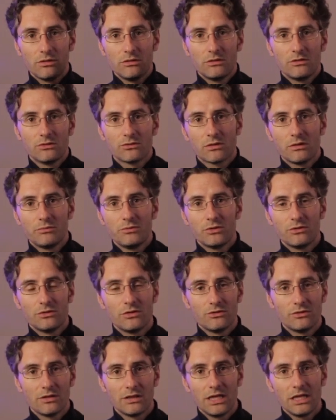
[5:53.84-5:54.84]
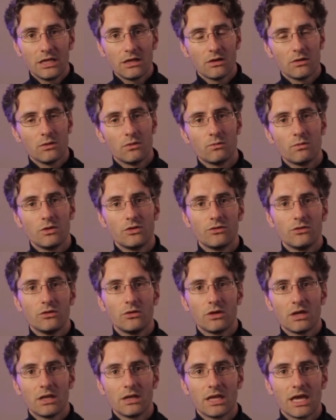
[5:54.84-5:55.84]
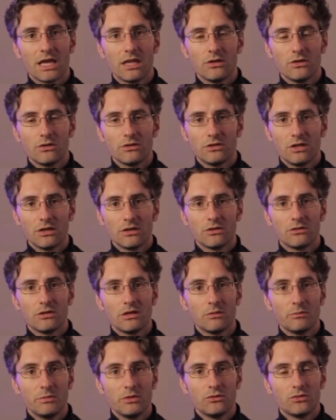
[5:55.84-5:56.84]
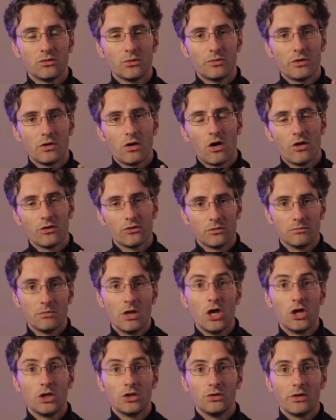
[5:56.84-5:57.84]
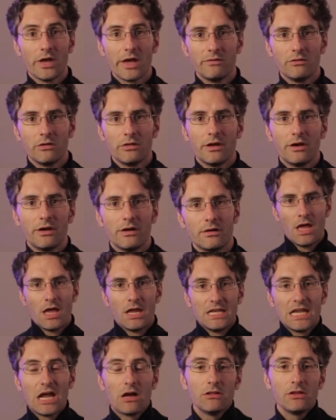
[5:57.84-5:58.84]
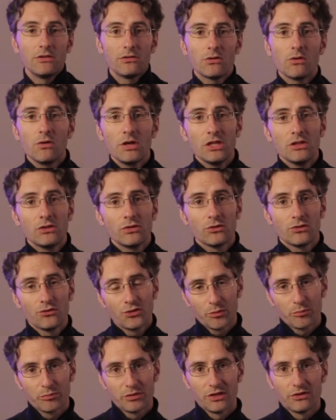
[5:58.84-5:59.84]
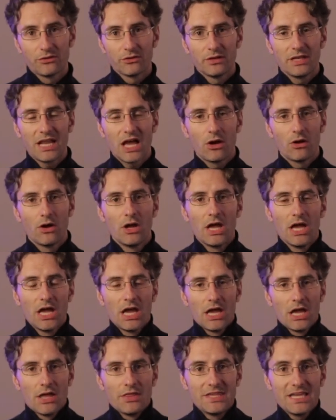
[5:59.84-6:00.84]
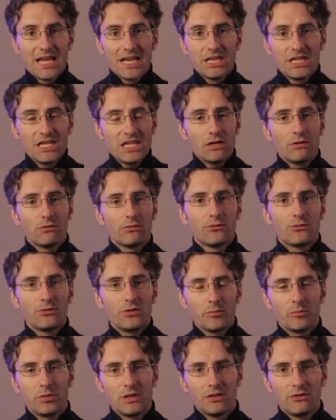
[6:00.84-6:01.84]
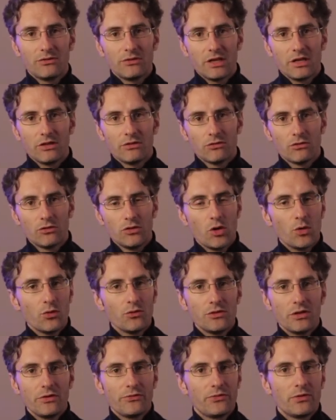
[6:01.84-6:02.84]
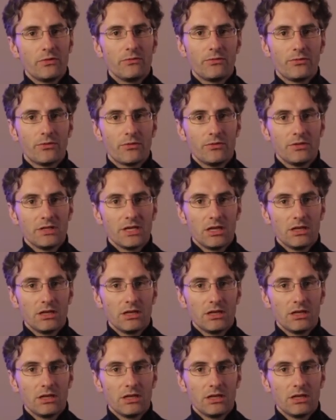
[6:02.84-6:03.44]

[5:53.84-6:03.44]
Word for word: in the description. There's a link in which you can get your tickets. It'll be super awesome to have you there. Now let's go into triplets. Now, the idea of triplets is no different from the